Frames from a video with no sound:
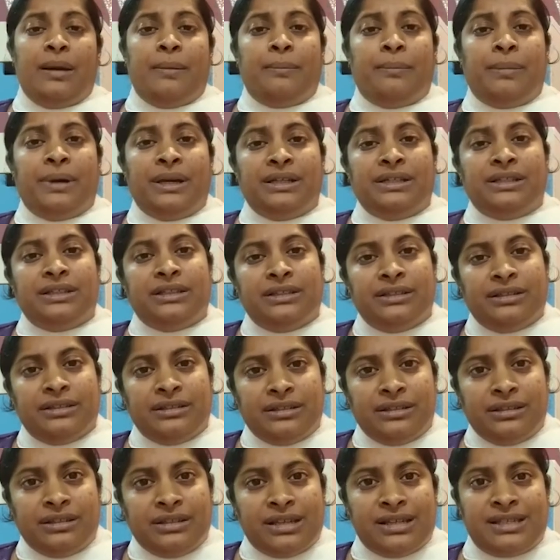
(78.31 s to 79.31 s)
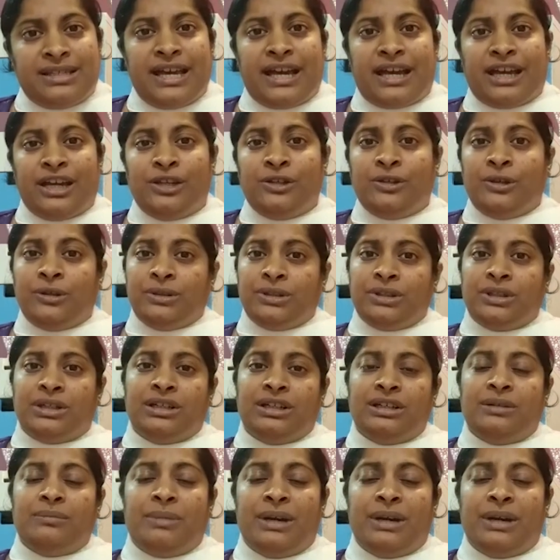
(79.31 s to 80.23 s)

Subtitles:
but the second or third